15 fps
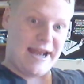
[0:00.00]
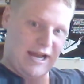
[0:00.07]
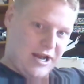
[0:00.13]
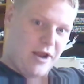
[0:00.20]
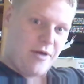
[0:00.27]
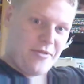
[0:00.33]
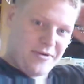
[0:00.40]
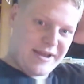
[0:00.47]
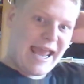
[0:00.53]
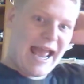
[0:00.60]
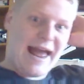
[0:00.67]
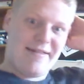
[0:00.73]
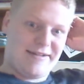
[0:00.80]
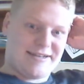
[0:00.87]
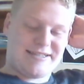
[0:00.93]
another
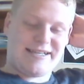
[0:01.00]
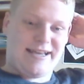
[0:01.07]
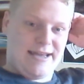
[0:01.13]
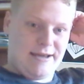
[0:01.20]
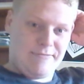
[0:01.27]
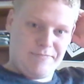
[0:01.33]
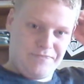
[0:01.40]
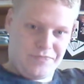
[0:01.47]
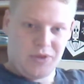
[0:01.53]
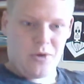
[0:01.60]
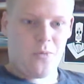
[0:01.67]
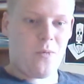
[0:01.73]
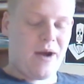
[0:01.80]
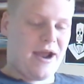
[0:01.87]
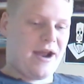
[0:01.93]
galaxy,
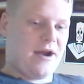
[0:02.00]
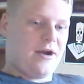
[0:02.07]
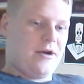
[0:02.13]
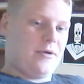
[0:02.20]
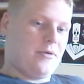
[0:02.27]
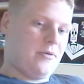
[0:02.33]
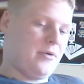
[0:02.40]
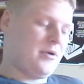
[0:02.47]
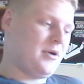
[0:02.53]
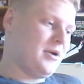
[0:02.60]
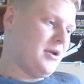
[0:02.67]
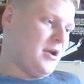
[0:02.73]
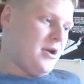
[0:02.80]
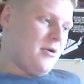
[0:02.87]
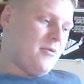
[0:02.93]
where
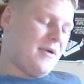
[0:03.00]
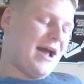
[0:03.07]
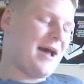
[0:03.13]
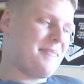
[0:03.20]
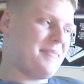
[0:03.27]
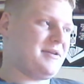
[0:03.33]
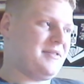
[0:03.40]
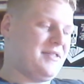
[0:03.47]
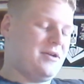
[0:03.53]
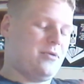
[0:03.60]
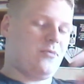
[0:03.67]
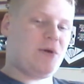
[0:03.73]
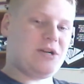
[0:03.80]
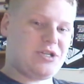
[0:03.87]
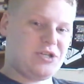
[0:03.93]
what happened to the
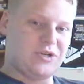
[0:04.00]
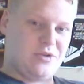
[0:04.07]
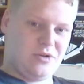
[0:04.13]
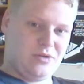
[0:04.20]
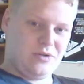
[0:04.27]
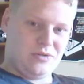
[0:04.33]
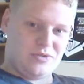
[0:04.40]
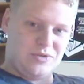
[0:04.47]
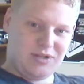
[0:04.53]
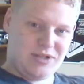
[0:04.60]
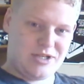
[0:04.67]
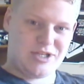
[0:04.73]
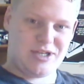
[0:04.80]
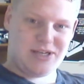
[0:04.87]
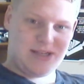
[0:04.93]
original
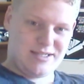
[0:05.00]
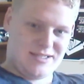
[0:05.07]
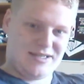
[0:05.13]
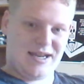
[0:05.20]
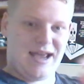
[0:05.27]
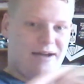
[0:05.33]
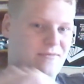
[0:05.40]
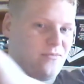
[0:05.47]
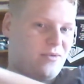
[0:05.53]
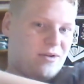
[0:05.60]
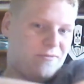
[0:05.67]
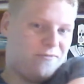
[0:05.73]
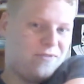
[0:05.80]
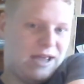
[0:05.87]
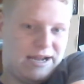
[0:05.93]
trilogy doesn't have an
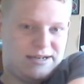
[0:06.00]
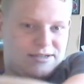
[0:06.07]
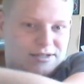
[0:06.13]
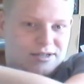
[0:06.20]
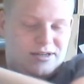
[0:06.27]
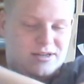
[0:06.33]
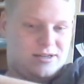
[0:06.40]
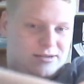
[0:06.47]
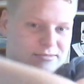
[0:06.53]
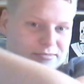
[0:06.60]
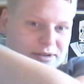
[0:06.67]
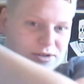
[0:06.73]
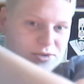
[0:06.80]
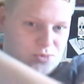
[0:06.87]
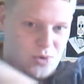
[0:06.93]
effect on
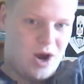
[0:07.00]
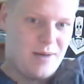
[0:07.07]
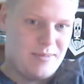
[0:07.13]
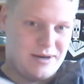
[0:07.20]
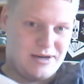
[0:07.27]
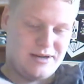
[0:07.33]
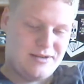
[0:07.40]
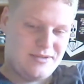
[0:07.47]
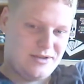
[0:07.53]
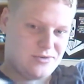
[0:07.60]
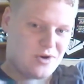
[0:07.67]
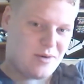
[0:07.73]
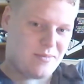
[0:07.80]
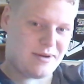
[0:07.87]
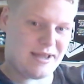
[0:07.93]
Andromeda, the
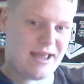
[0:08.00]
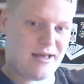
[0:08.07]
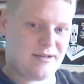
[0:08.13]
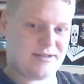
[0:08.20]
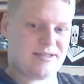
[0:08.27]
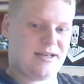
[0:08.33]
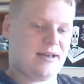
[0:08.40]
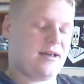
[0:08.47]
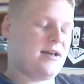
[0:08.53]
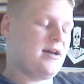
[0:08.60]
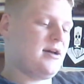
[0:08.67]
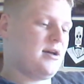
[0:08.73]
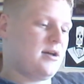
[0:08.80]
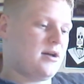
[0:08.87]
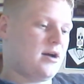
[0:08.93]
Andromeda Galaxy.
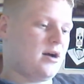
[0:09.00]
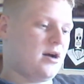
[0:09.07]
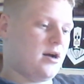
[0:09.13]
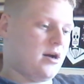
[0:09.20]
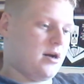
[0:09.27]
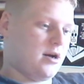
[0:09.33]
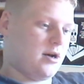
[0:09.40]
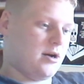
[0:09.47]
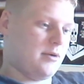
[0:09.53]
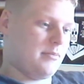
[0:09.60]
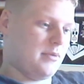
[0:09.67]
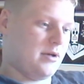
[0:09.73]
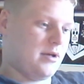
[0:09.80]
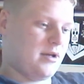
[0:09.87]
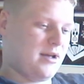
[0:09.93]

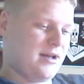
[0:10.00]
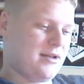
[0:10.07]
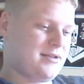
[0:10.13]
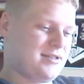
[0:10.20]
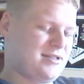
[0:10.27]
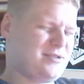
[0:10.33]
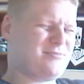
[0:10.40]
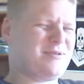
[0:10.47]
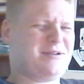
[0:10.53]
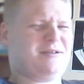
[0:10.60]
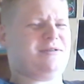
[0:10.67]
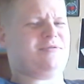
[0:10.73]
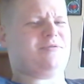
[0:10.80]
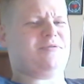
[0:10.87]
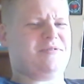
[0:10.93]
Just don't want to
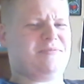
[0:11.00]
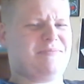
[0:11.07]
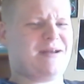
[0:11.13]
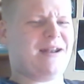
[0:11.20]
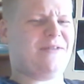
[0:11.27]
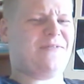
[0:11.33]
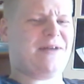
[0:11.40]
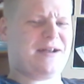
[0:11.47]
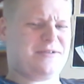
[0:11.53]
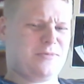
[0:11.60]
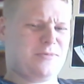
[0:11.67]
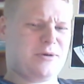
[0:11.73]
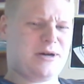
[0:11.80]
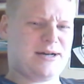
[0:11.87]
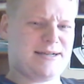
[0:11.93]
know who the benefactor
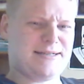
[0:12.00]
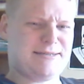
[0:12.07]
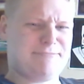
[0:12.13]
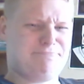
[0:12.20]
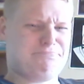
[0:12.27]
was.